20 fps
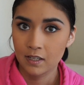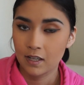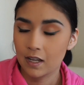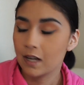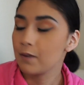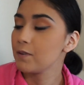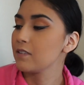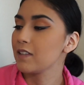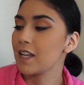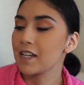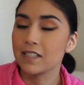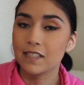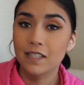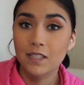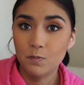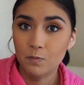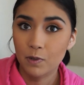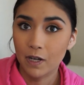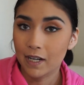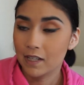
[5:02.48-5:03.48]
I mean, likes
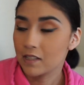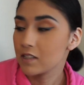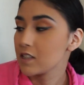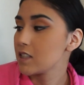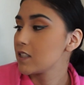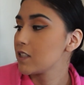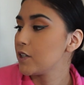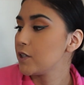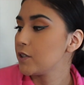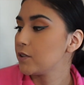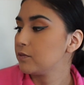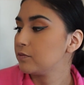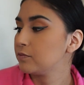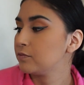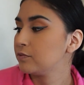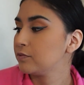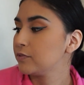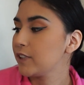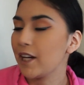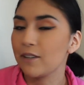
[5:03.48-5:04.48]
this brand, so
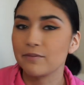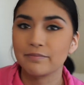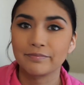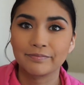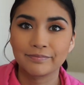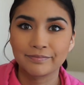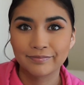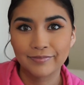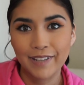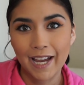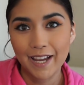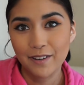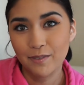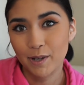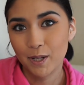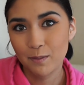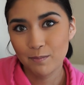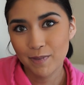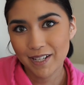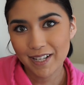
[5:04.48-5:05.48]
yeah. I'd
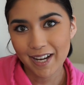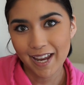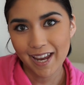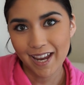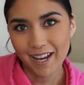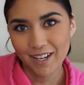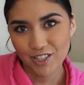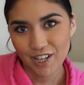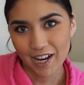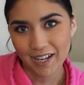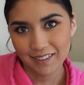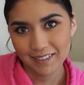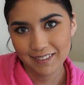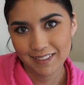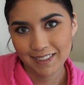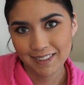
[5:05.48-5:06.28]
recommend Ajax.